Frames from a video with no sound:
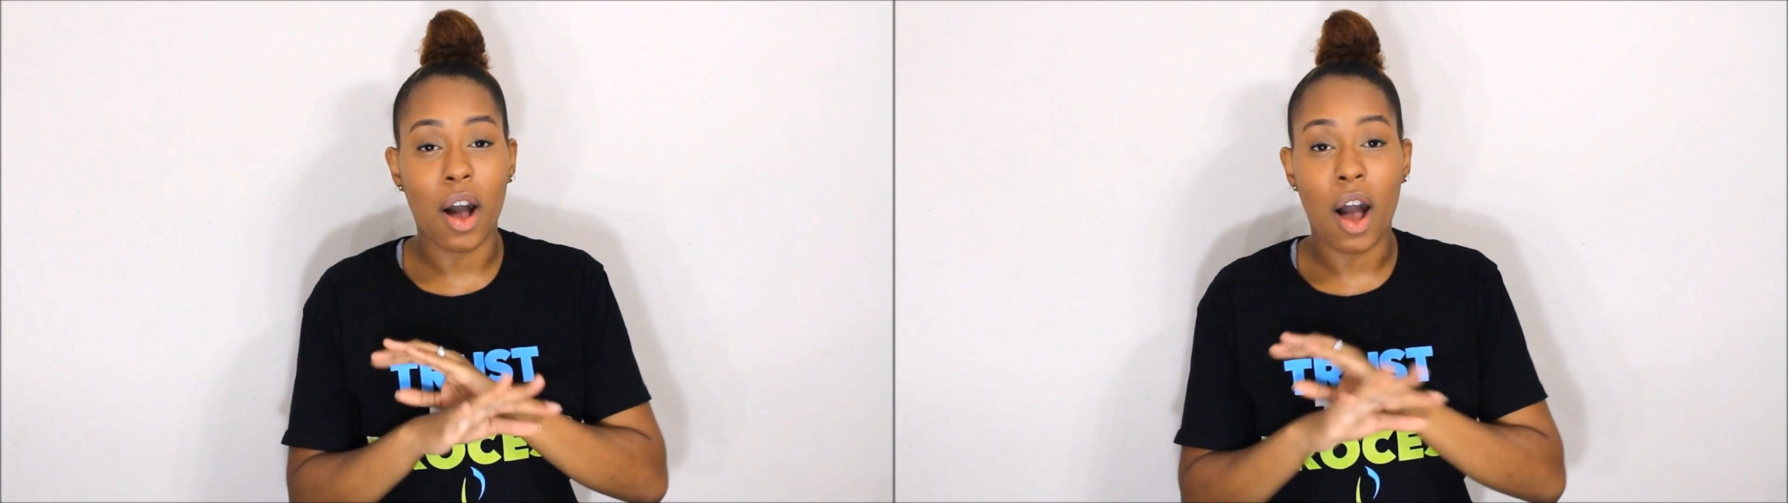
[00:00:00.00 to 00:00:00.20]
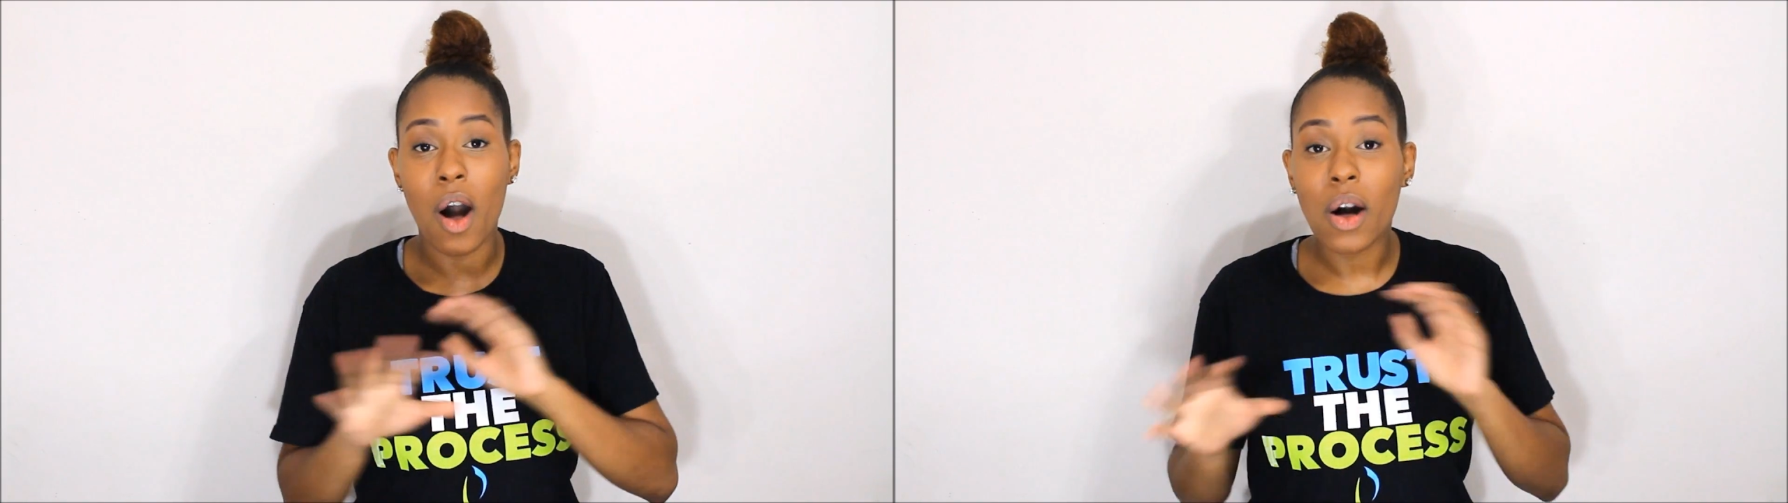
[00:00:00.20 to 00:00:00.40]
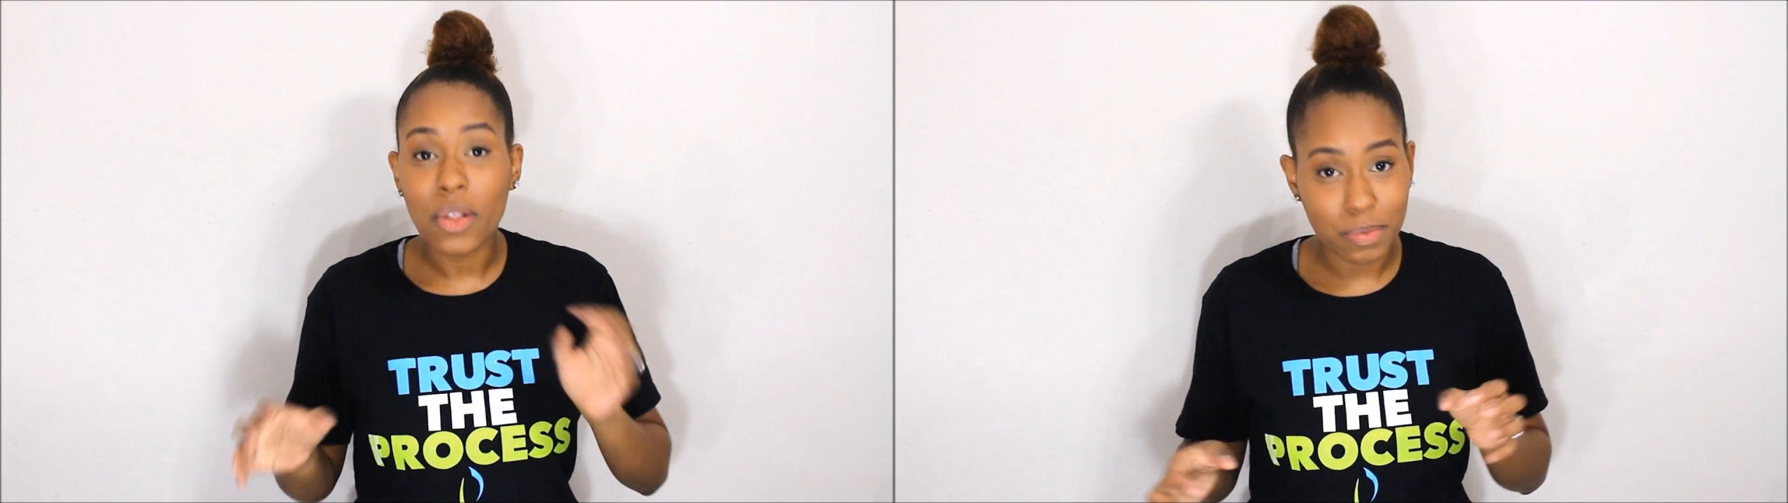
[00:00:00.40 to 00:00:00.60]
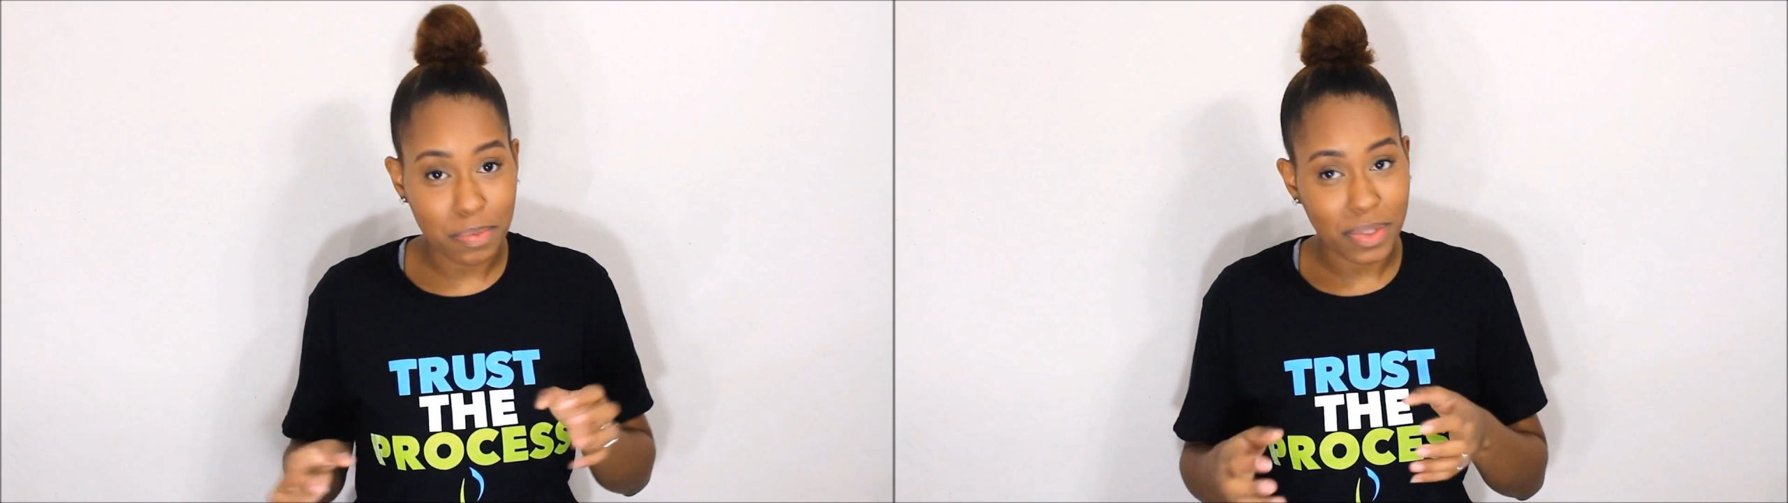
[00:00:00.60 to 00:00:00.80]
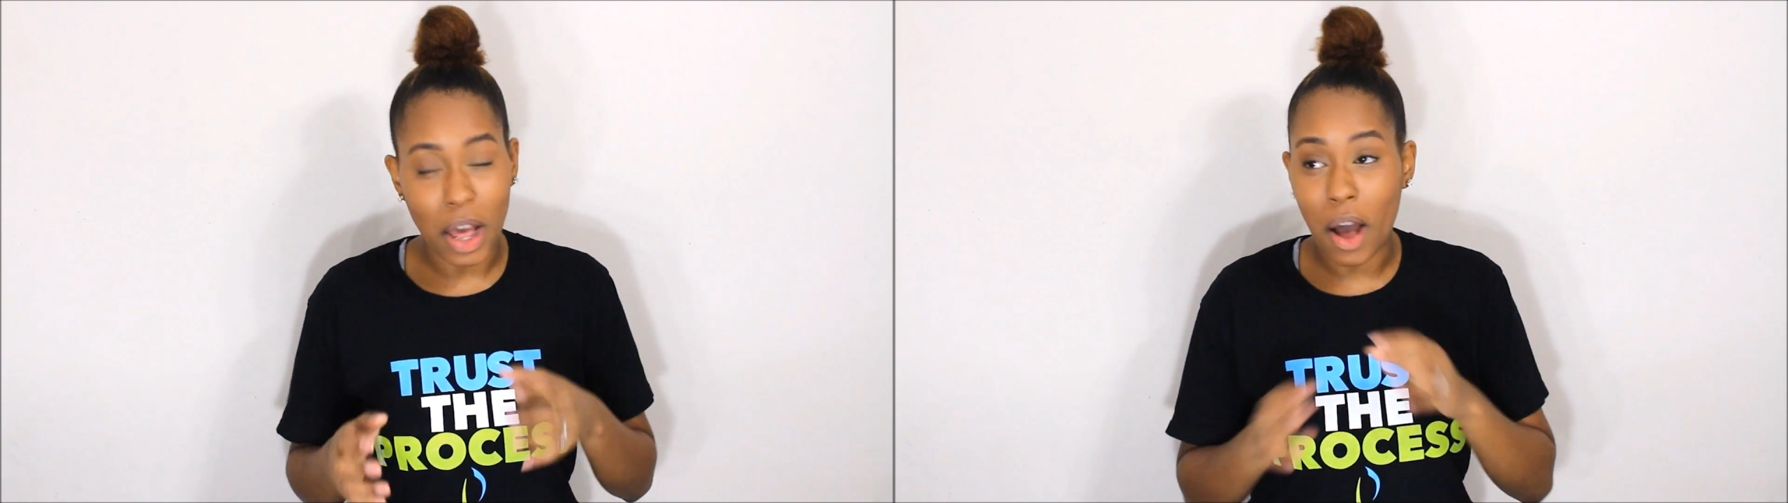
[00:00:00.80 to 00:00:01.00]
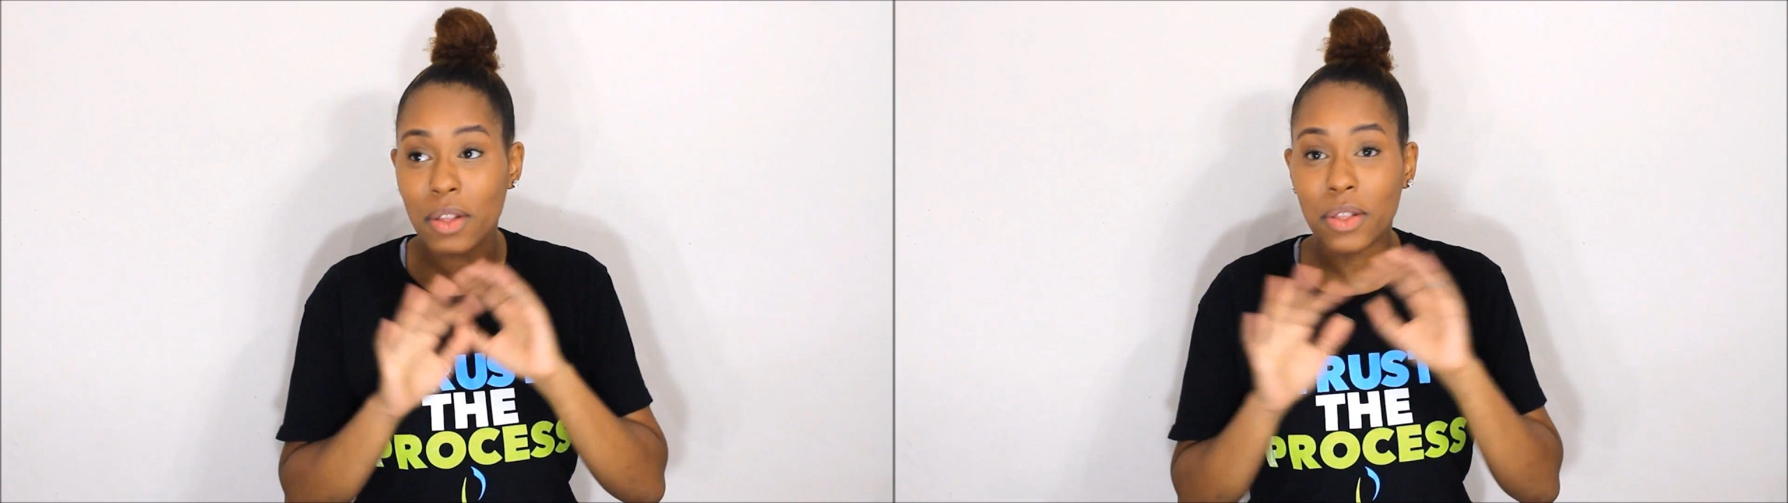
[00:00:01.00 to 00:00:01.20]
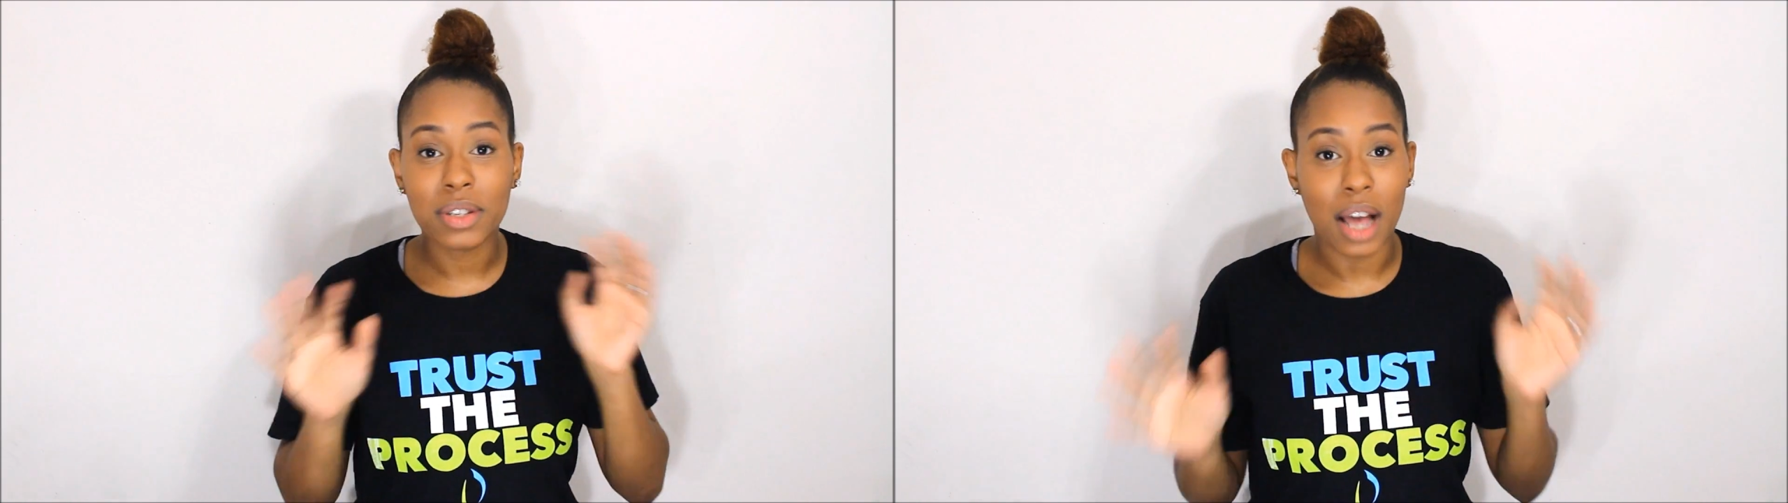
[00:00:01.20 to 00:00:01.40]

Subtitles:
all those